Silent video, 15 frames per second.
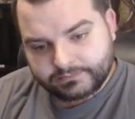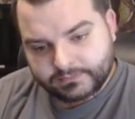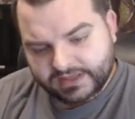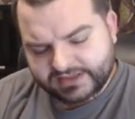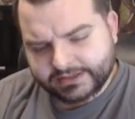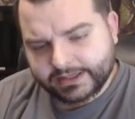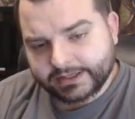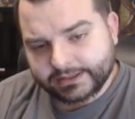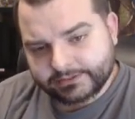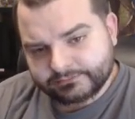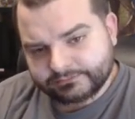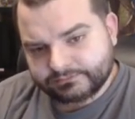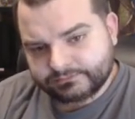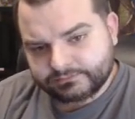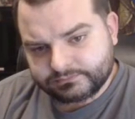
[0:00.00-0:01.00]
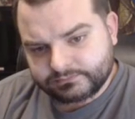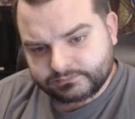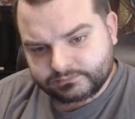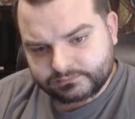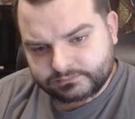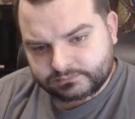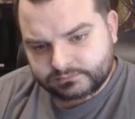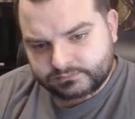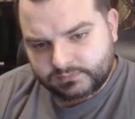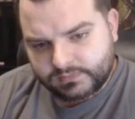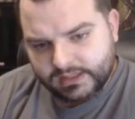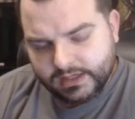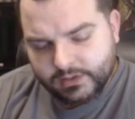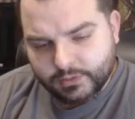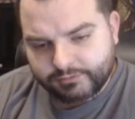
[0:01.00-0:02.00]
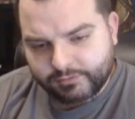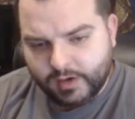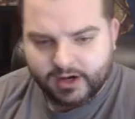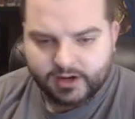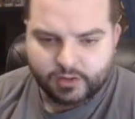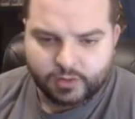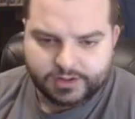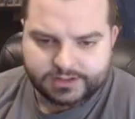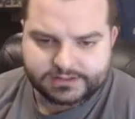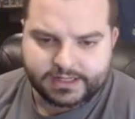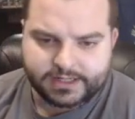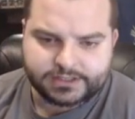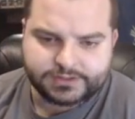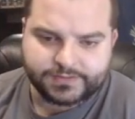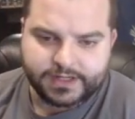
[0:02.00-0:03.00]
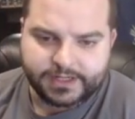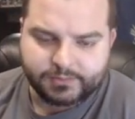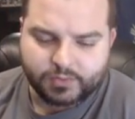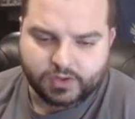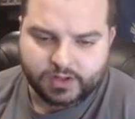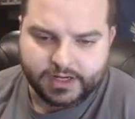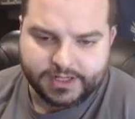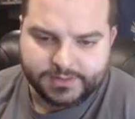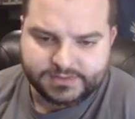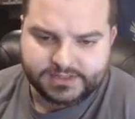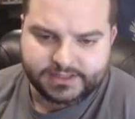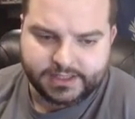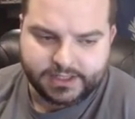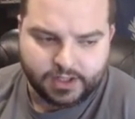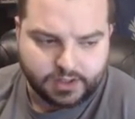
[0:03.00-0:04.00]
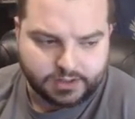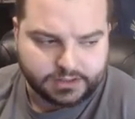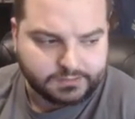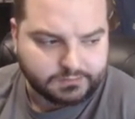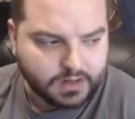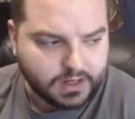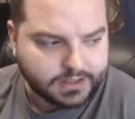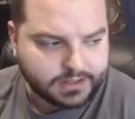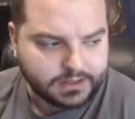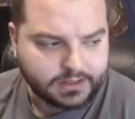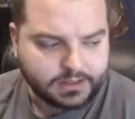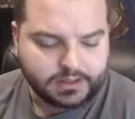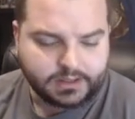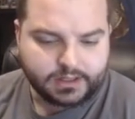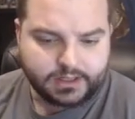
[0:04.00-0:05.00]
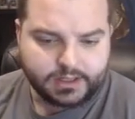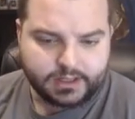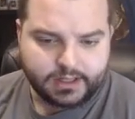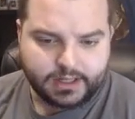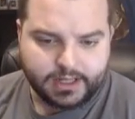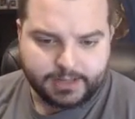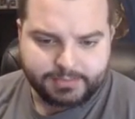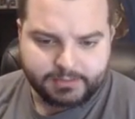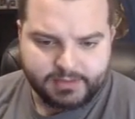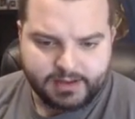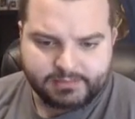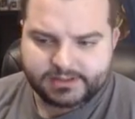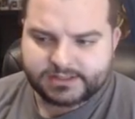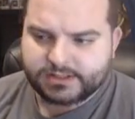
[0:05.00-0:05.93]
I think. It would require orc decks running more items than they currently run, but maybe this